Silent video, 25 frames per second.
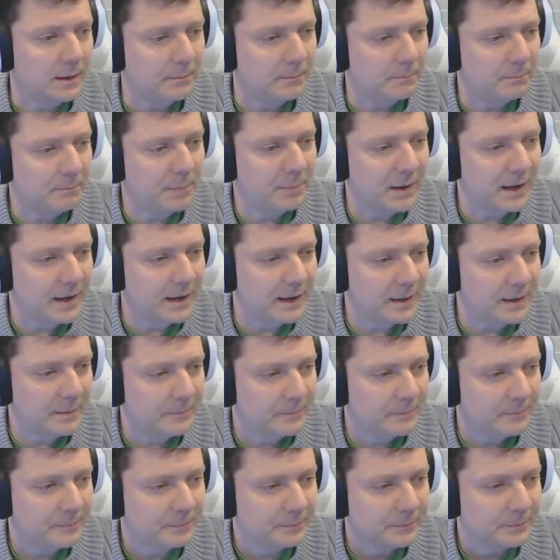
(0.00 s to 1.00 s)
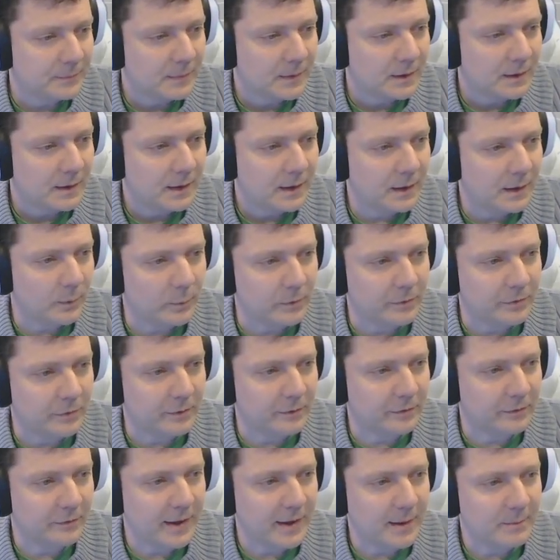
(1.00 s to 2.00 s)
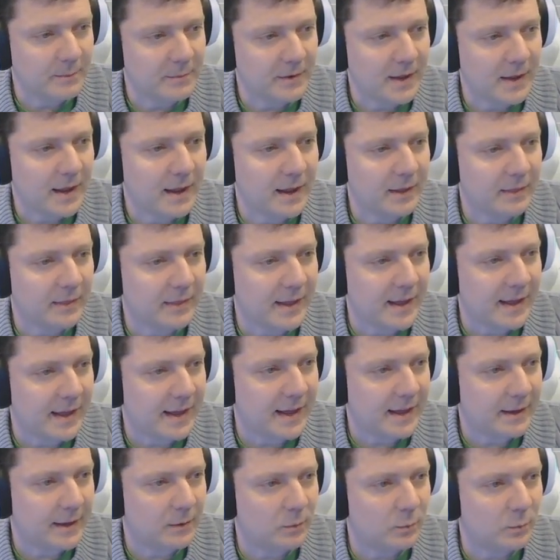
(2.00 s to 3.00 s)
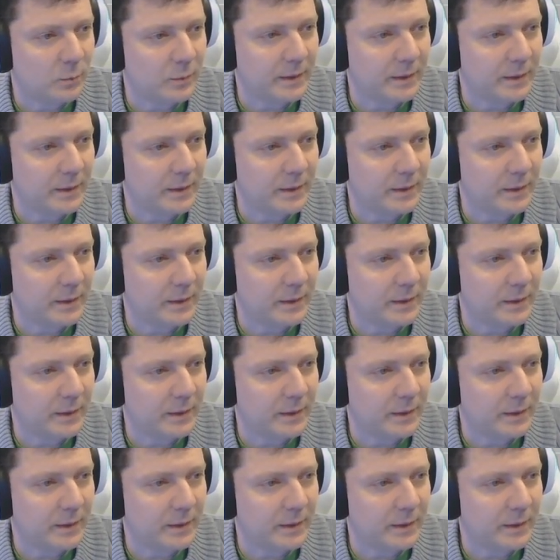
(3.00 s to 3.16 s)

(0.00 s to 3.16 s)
But it was the same day that